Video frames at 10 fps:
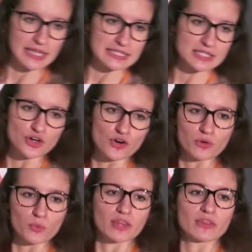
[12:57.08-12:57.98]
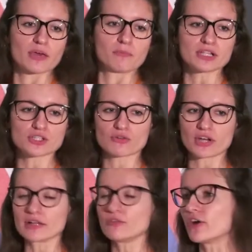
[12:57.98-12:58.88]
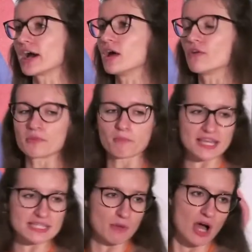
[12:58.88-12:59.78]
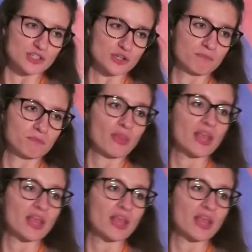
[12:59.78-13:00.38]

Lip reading: and let's start with a build.gradle file of the base module.